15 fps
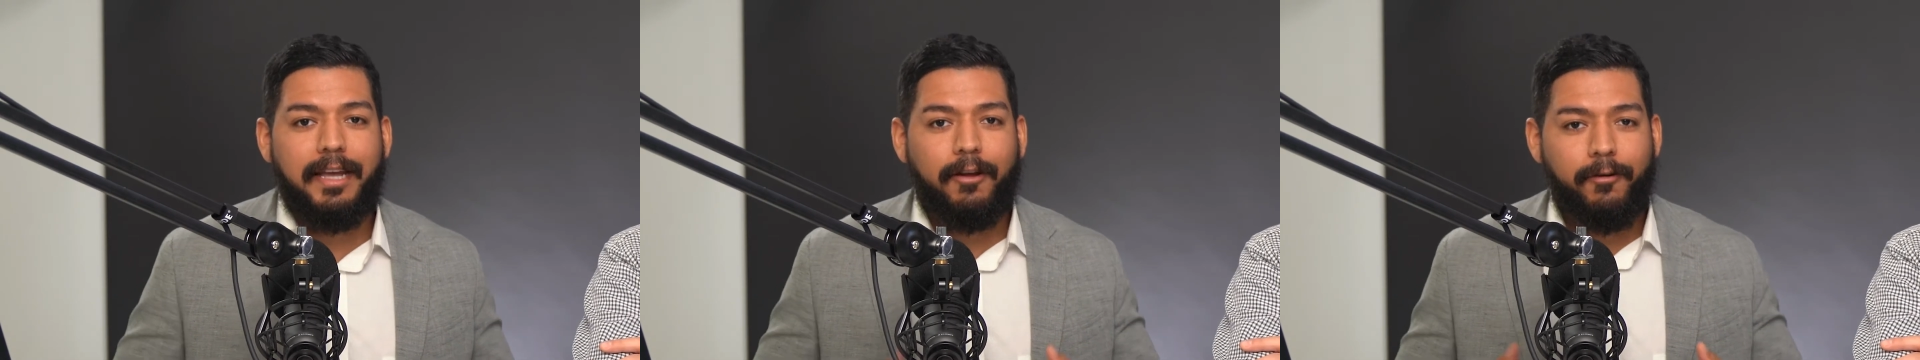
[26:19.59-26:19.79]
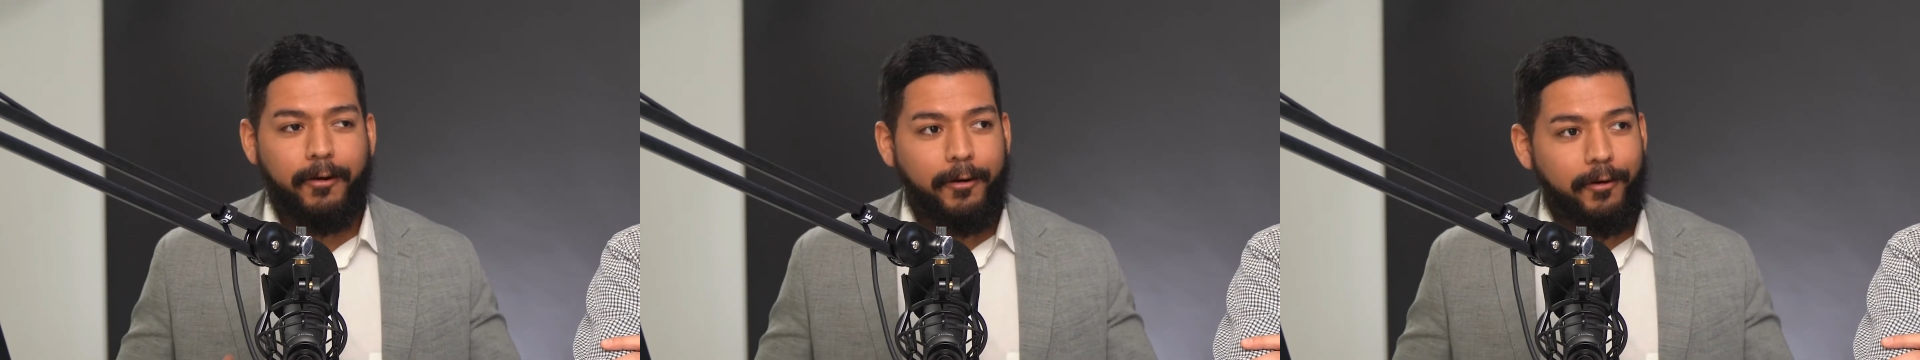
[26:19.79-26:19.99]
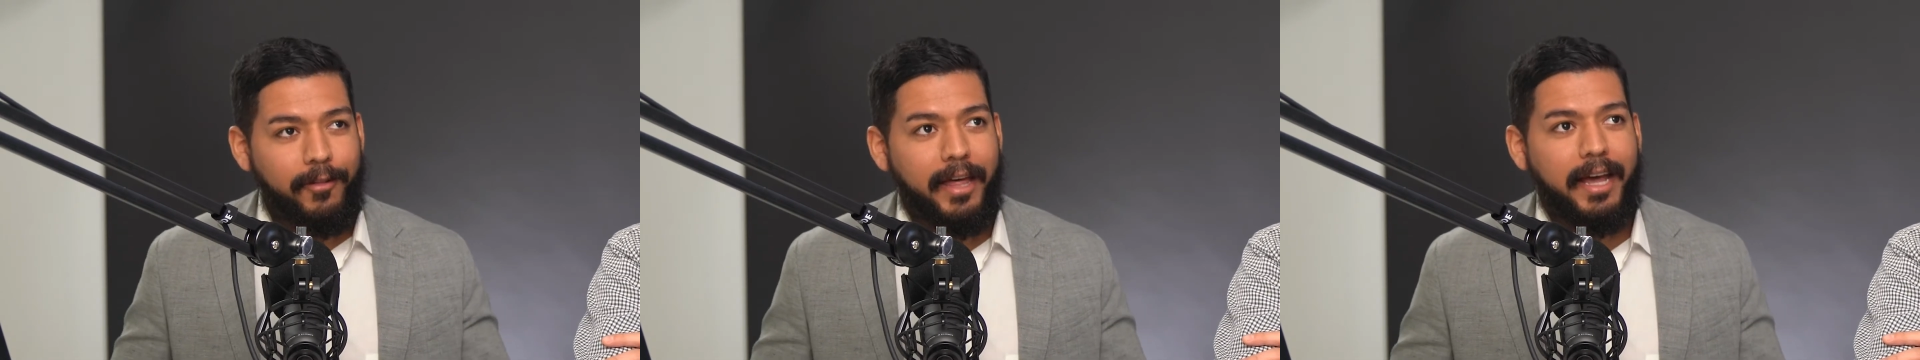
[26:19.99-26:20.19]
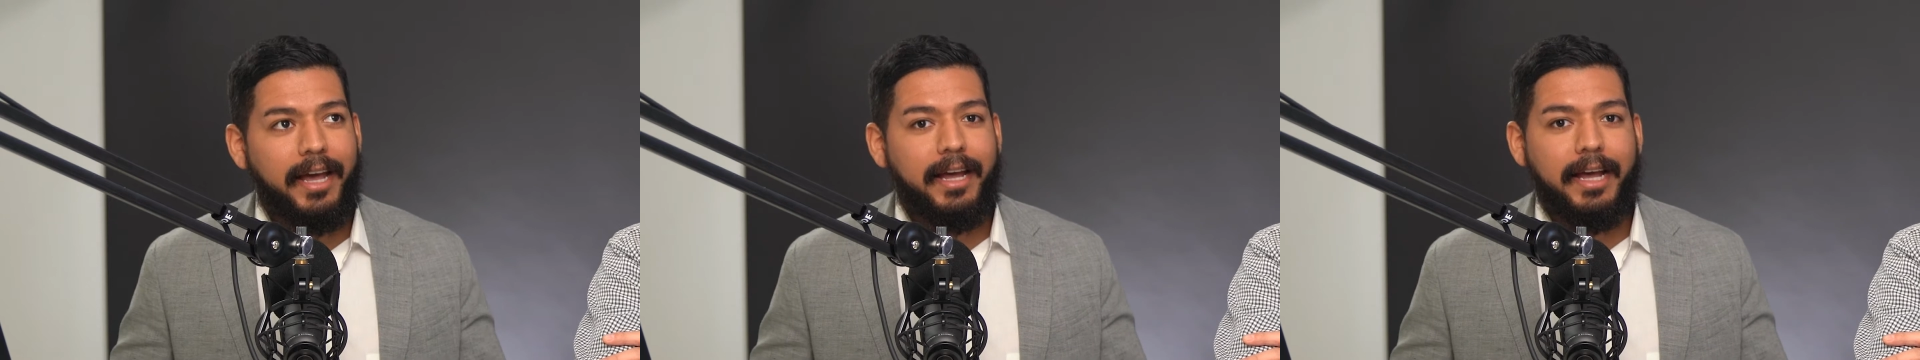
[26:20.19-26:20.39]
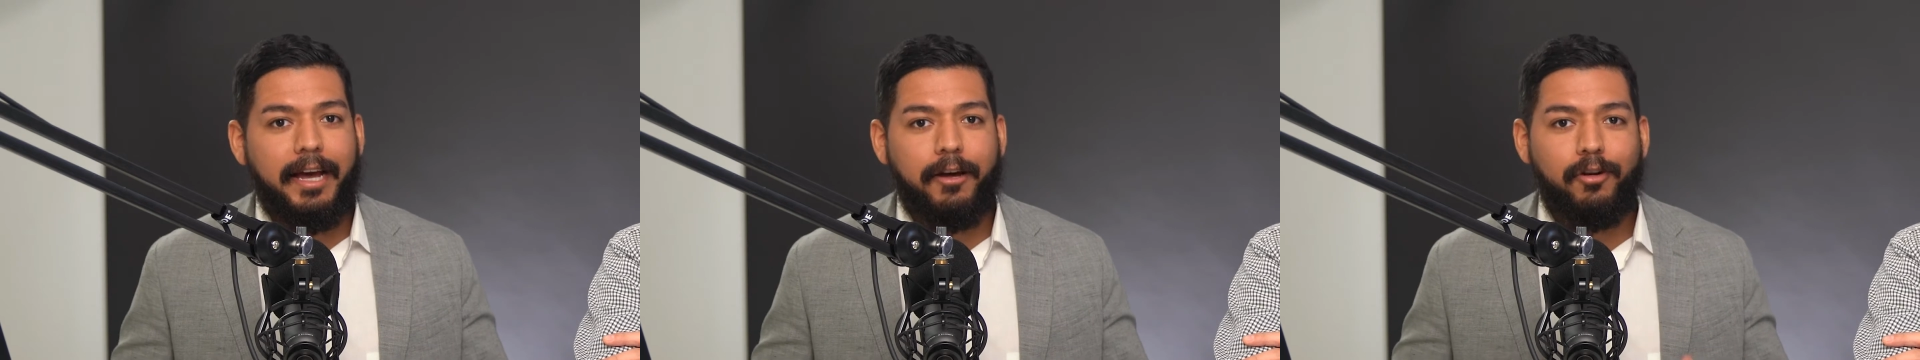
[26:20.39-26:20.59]
How do I do
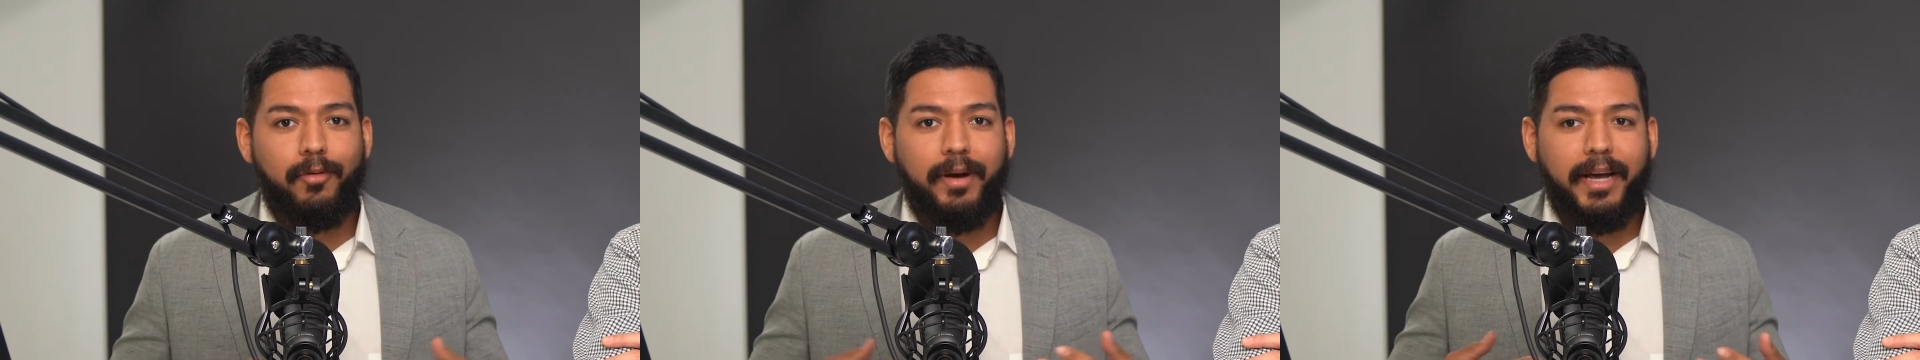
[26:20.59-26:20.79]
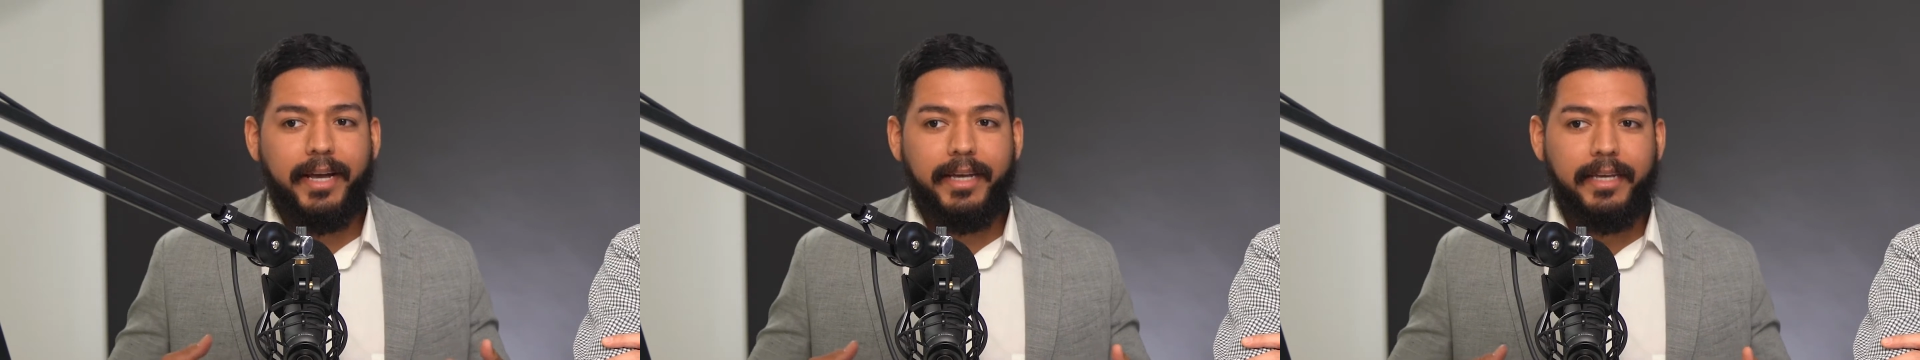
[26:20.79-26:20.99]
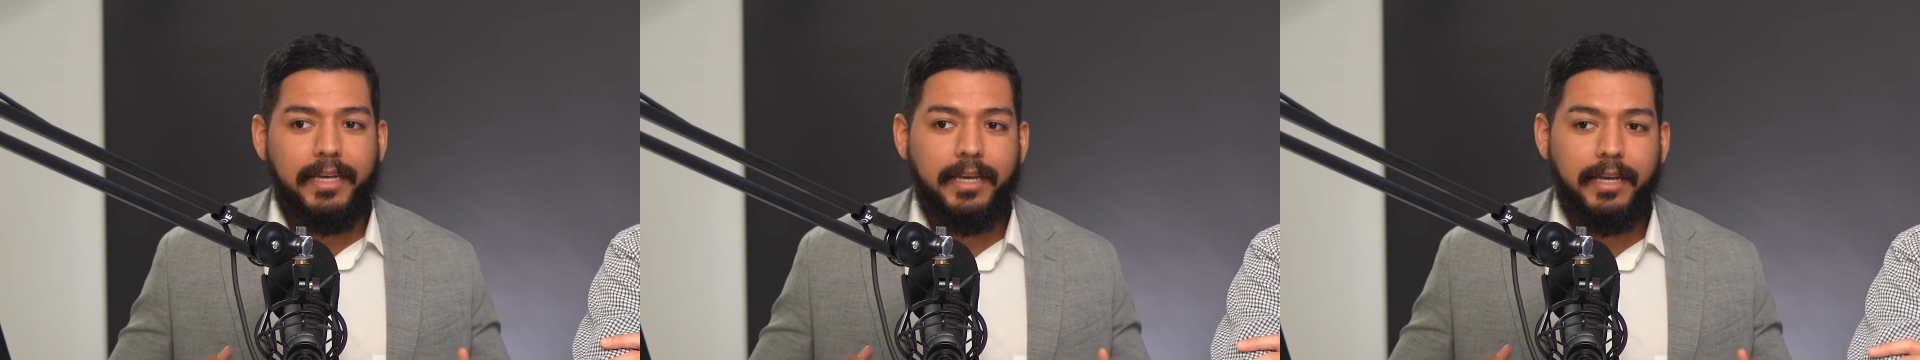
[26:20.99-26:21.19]
that? How do I